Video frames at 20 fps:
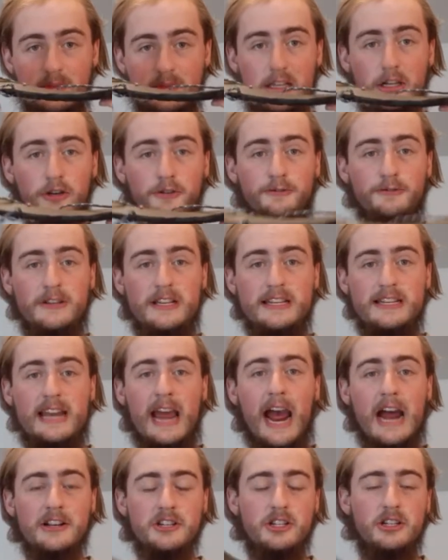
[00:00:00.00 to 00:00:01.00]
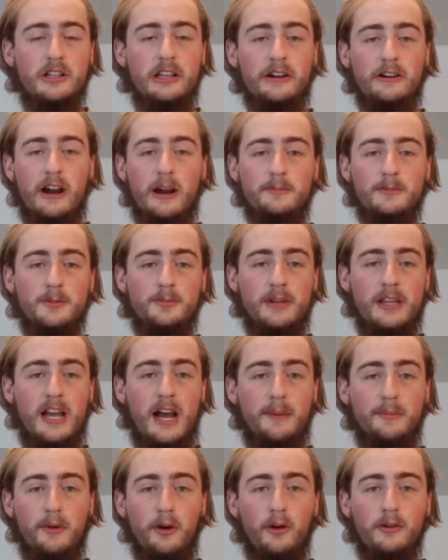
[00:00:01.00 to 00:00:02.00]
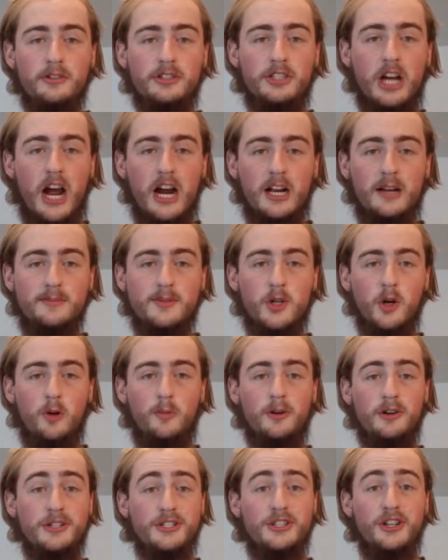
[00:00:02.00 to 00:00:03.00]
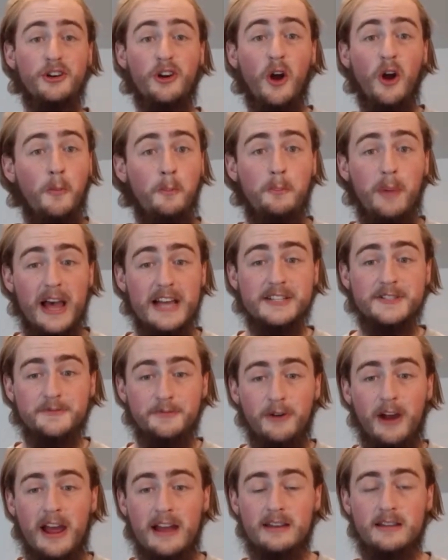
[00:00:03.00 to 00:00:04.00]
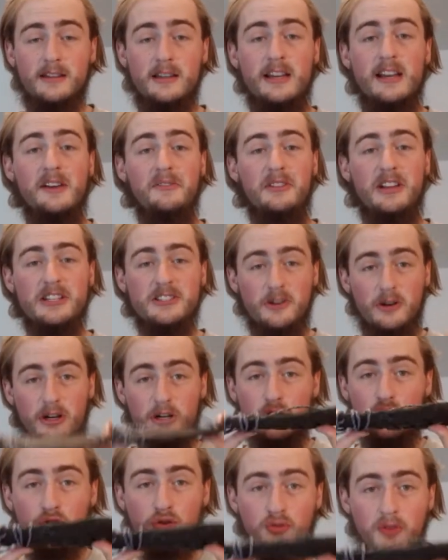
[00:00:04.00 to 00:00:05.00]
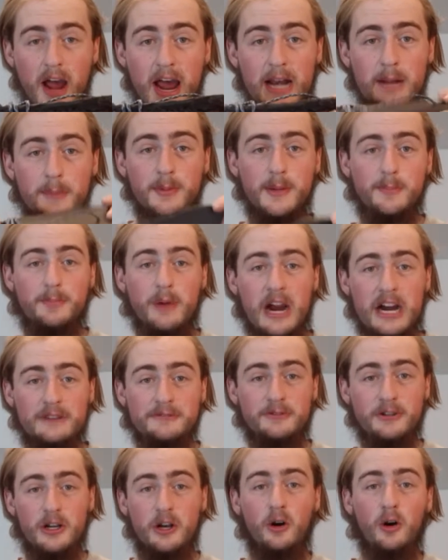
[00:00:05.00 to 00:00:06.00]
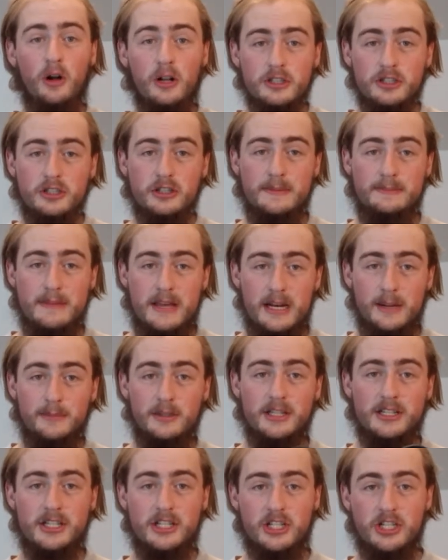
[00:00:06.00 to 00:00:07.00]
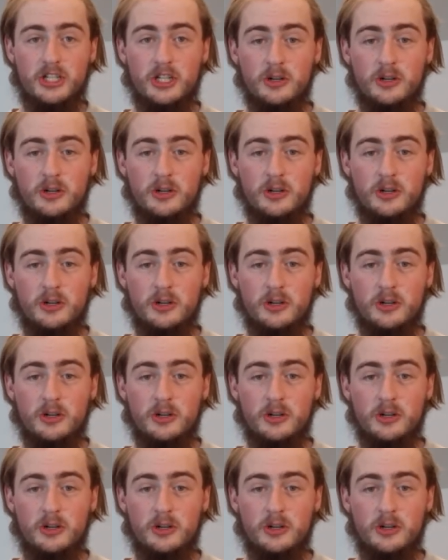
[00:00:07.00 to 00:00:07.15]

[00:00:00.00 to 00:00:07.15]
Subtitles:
your feet naturally are able to become their own shock absorbers and their own best friend. These are incredibly barefoot, ultra minimalist